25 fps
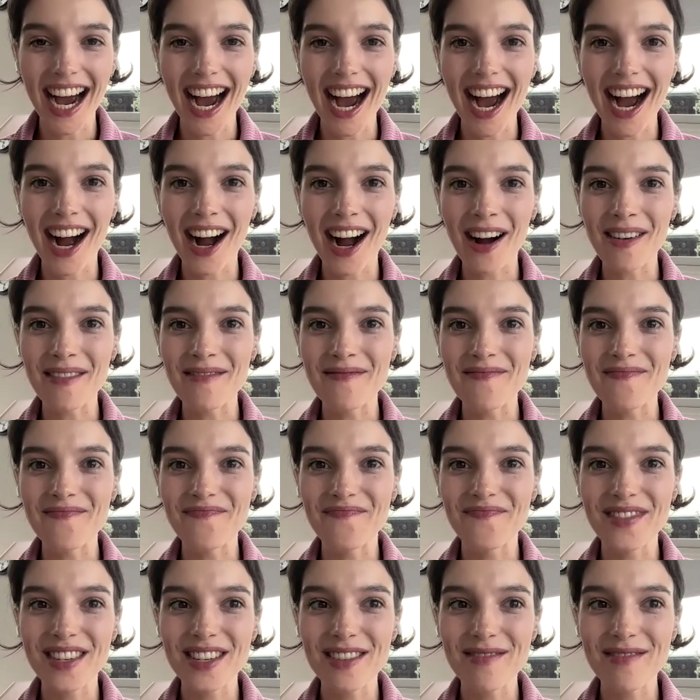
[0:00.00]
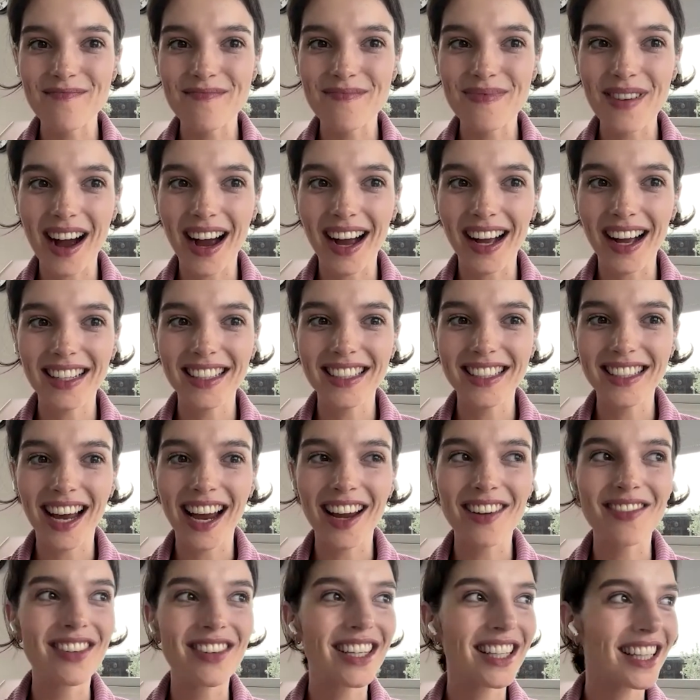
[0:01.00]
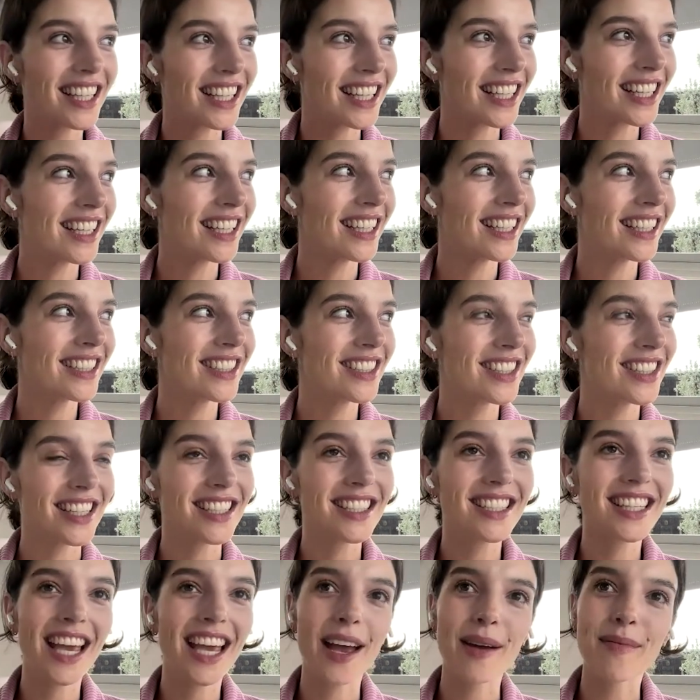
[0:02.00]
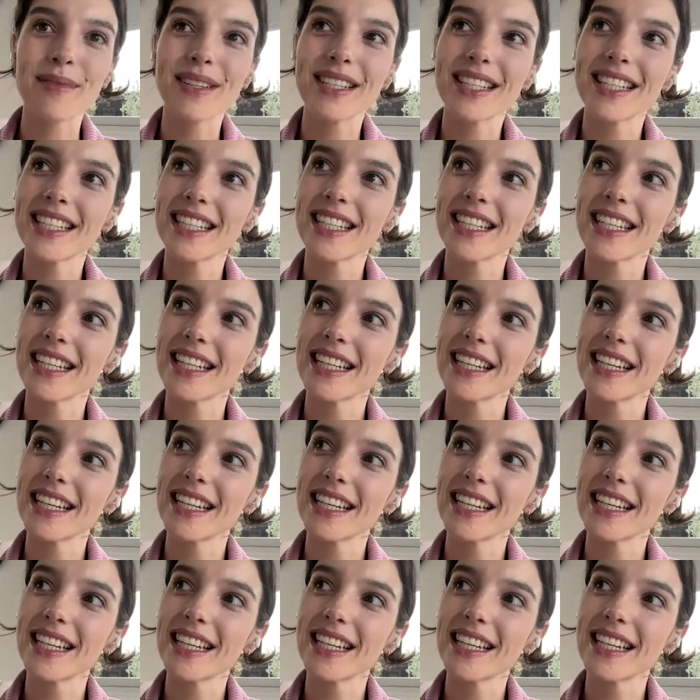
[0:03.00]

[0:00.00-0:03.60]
But I really just kept